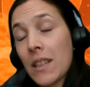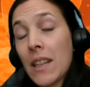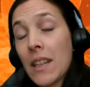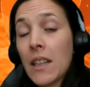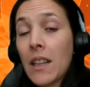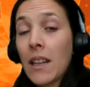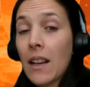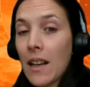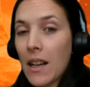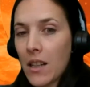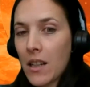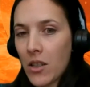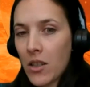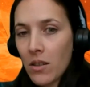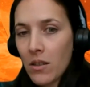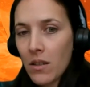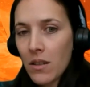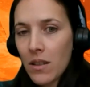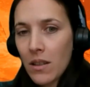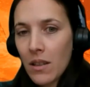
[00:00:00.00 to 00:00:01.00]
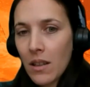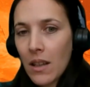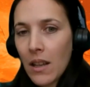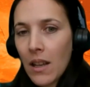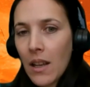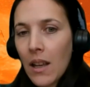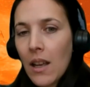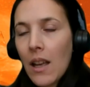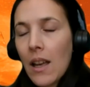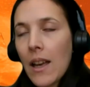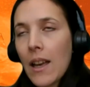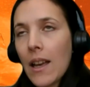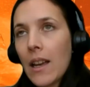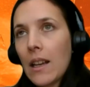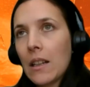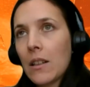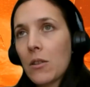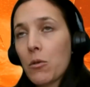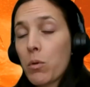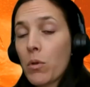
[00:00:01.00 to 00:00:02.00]
taking actions
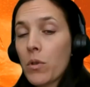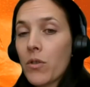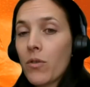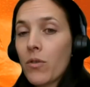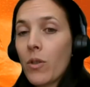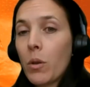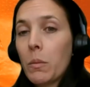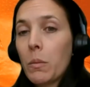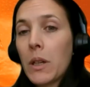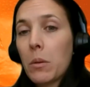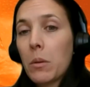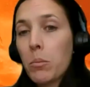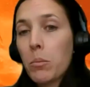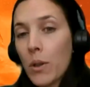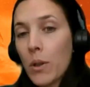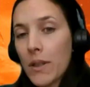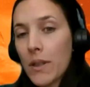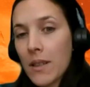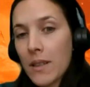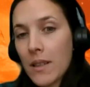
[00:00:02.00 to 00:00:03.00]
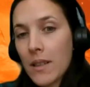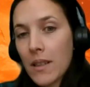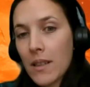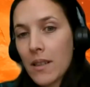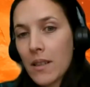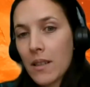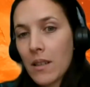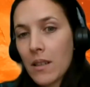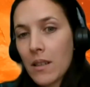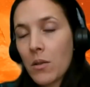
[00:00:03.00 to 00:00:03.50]
and transforming processes.